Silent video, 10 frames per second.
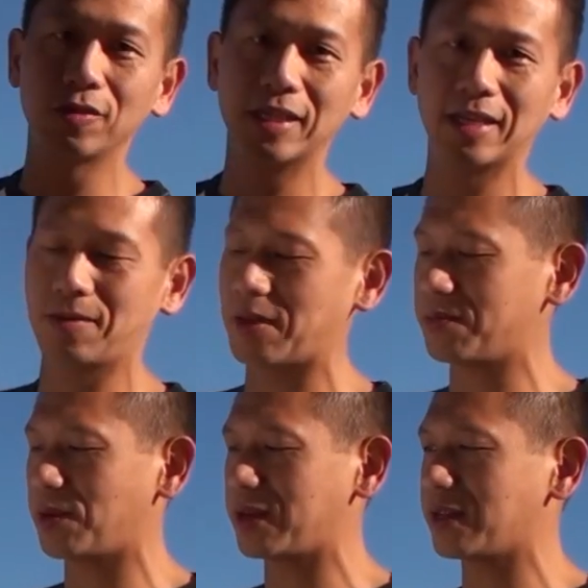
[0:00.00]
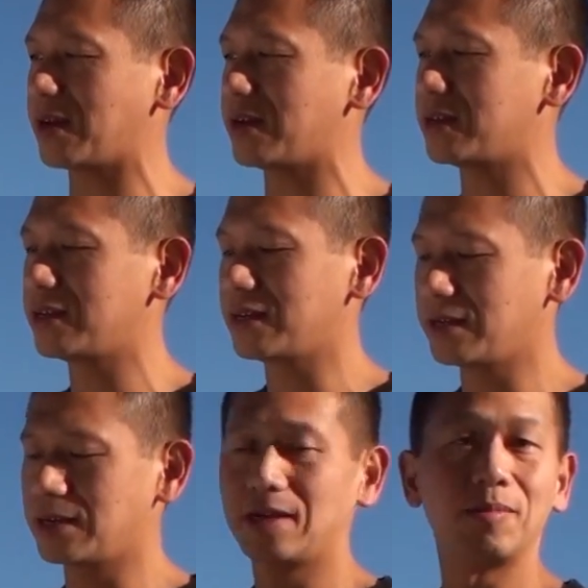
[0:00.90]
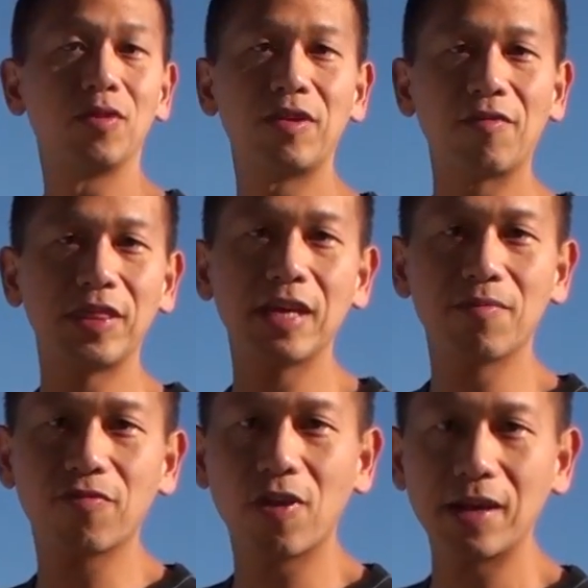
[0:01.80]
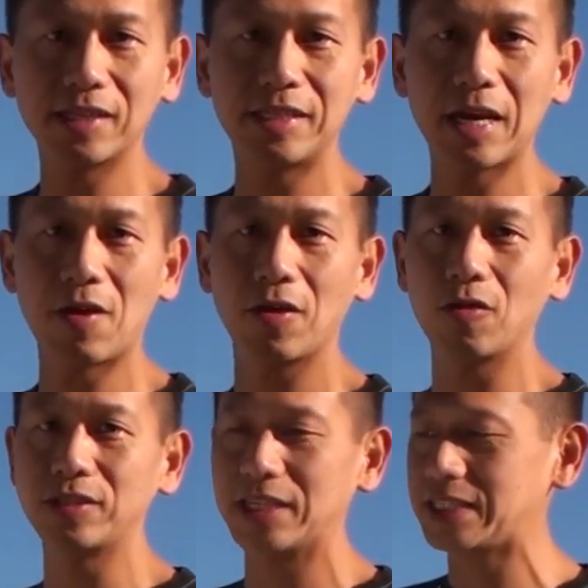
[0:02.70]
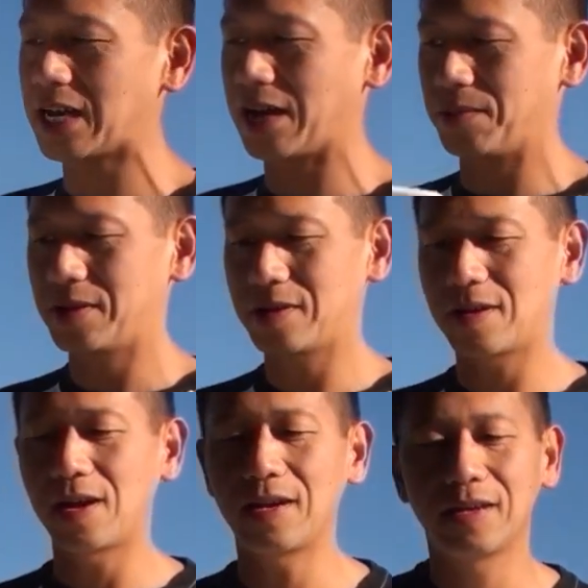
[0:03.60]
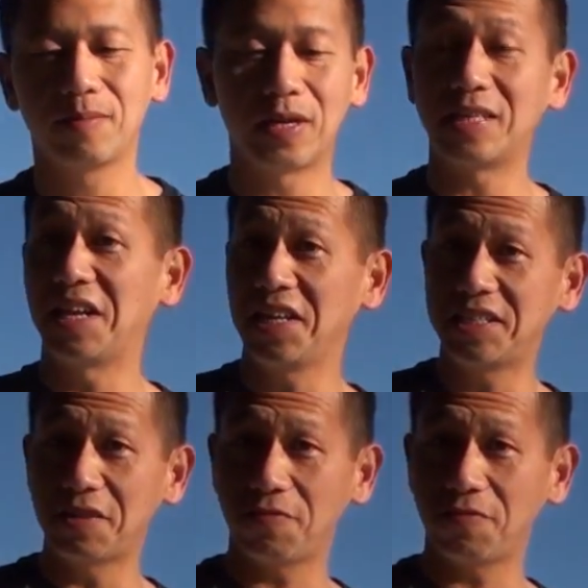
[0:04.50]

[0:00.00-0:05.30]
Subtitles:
a little bit, but moved everything up front and see how it goes this time. All right, but at least it